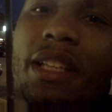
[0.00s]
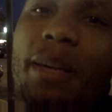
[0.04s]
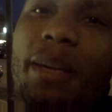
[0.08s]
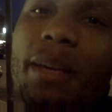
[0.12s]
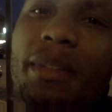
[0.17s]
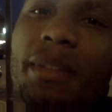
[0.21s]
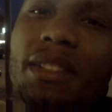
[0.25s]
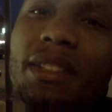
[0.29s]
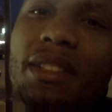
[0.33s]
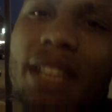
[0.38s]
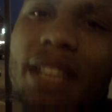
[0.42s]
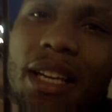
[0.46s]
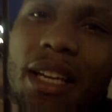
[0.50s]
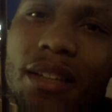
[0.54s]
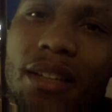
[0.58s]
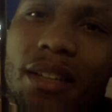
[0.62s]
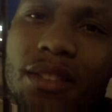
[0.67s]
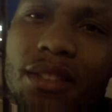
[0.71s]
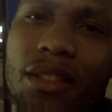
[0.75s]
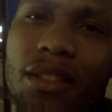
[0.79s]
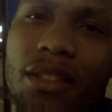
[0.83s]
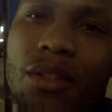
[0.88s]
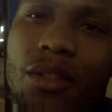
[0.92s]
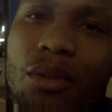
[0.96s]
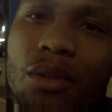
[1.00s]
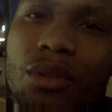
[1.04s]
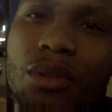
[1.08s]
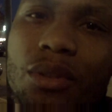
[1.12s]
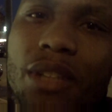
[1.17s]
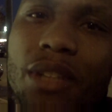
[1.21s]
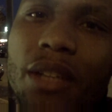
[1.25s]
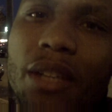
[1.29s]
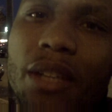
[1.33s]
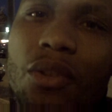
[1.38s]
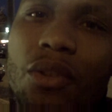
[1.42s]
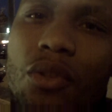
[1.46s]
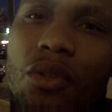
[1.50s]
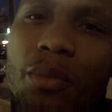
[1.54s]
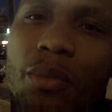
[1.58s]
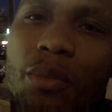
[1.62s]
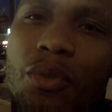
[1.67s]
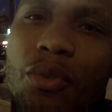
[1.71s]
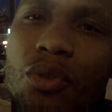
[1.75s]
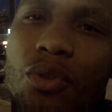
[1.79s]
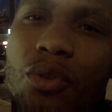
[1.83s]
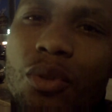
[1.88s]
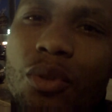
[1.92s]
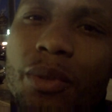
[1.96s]
at Celebrity Styles in the Lou, Saint Louis,
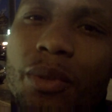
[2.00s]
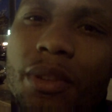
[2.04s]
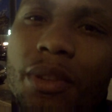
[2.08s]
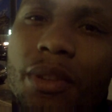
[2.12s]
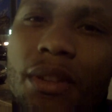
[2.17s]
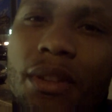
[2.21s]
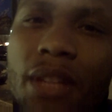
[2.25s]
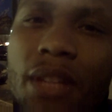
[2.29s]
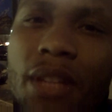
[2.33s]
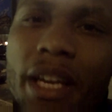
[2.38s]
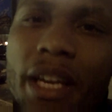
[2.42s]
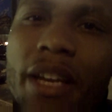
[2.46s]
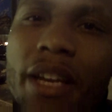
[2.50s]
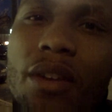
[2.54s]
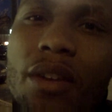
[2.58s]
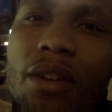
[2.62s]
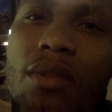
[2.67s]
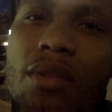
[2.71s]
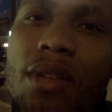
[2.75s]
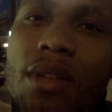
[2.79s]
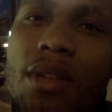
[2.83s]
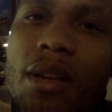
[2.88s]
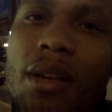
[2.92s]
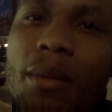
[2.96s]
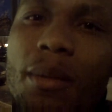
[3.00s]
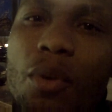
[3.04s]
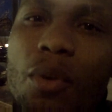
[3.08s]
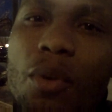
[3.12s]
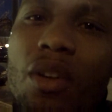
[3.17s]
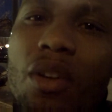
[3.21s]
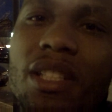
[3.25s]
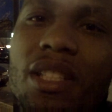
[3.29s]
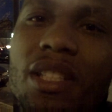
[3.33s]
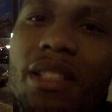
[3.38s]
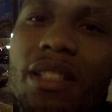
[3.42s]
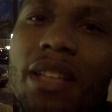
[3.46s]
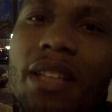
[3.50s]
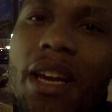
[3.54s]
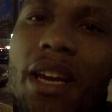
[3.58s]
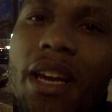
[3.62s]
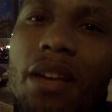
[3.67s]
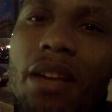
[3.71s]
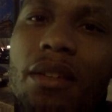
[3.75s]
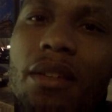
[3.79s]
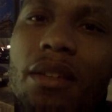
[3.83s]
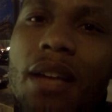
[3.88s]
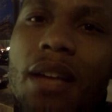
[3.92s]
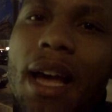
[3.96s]
Missouri. L's up, arches
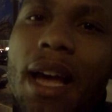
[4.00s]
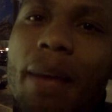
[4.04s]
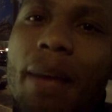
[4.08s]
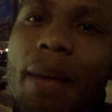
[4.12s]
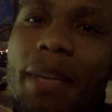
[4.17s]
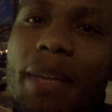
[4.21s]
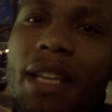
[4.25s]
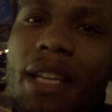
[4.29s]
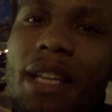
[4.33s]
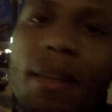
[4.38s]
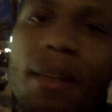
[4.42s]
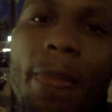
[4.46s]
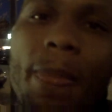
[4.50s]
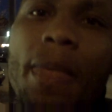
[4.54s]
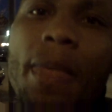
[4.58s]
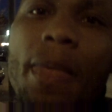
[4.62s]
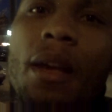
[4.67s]
down, you know what I mean?